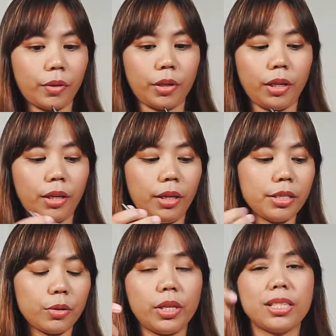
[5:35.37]
Okay,
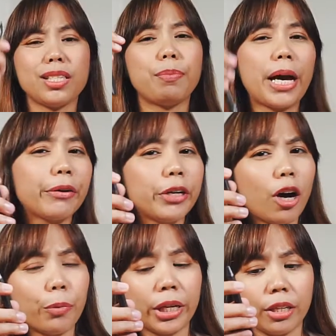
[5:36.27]
so this is battery
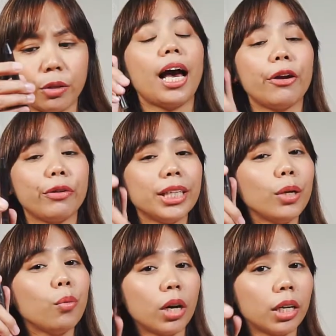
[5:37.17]
operated though. I really
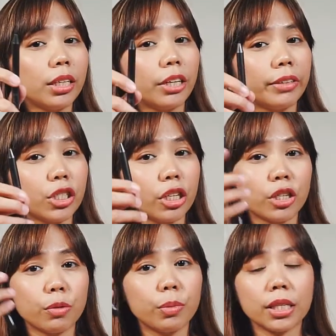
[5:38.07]
wanted a
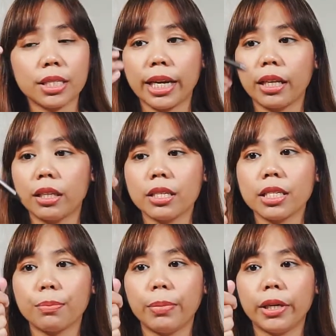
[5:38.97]
rechargeable
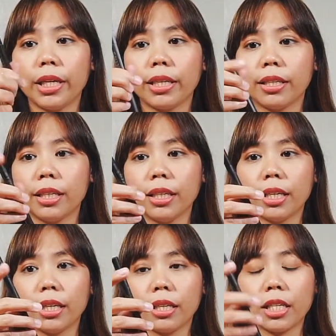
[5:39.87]
stylus, but
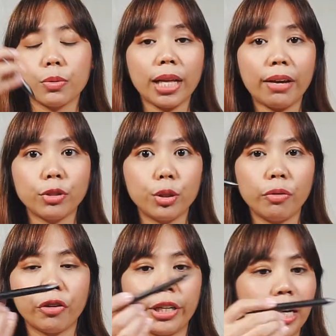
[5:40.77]
this will have to do
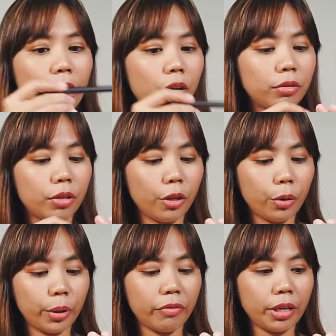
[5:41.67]
for now. Although
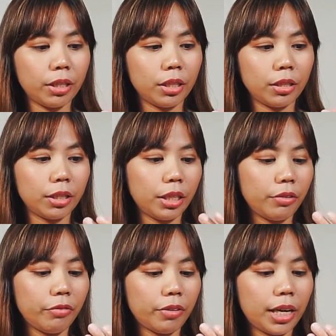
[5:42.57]
if
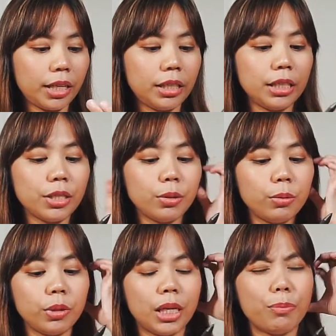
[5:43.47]
I need
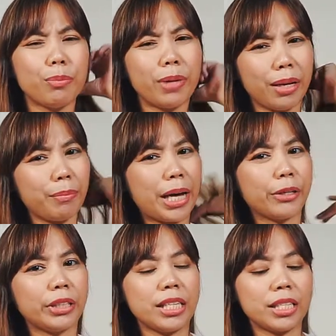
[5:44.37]
to keep on buying
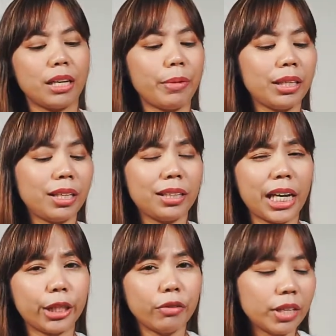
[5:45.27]
batteries, I might get
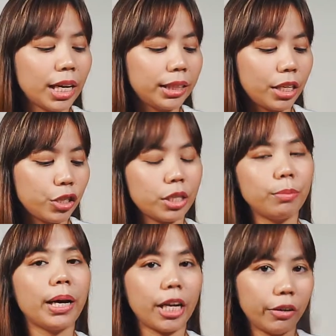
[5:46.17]
tired of that and just
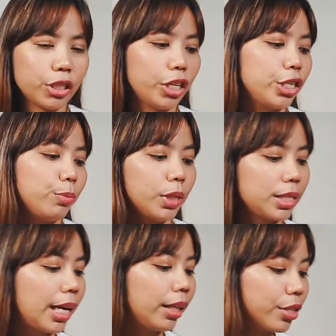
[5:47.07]
buy a rechargeable
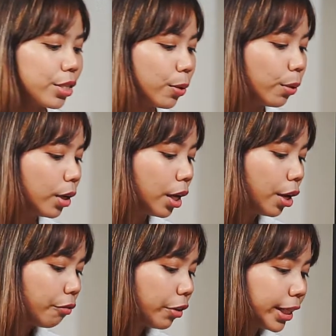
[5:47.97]
stylus. So
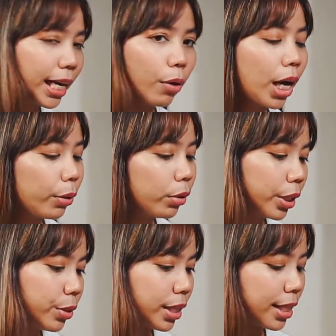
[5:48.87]
for now, I will
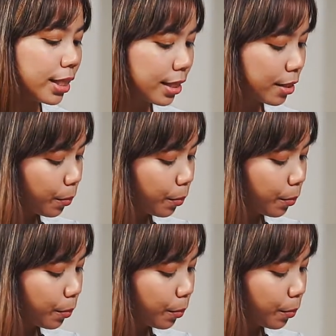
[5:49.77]
use this.